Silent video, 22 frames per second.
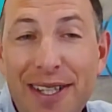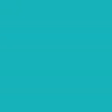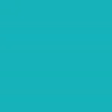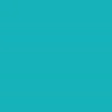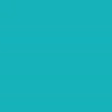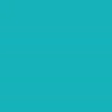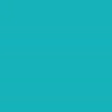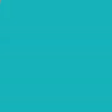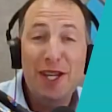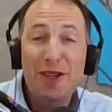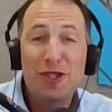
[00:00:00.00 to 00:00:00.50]
Well,
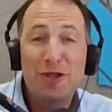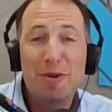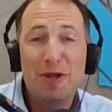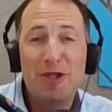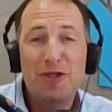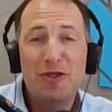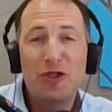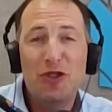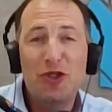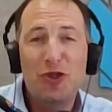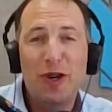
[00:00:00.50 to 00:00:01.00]
thank you so much
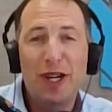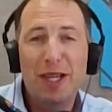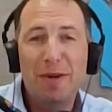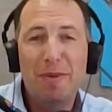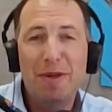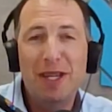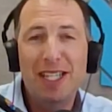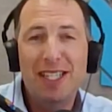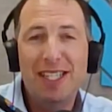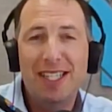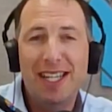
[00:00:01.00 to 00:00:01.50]
for joining
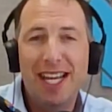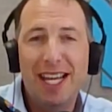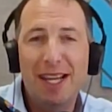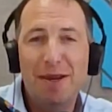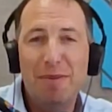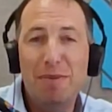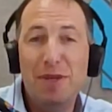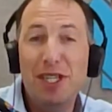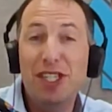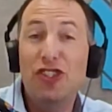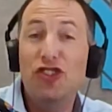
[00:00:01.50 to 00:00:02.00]
me today,
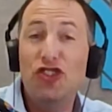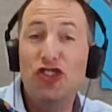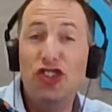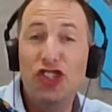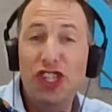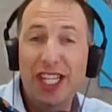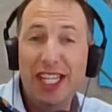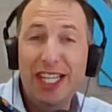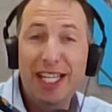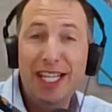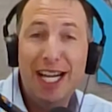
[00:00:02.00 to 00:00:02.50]
Miss
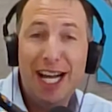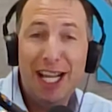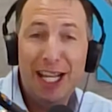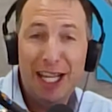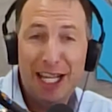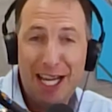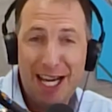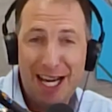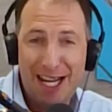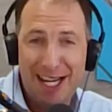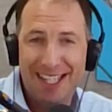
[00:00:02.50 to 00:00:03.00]
Jean
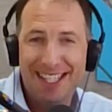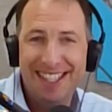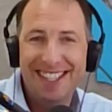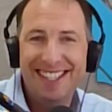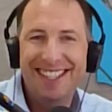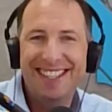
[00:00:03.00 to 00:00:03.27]
Galiana.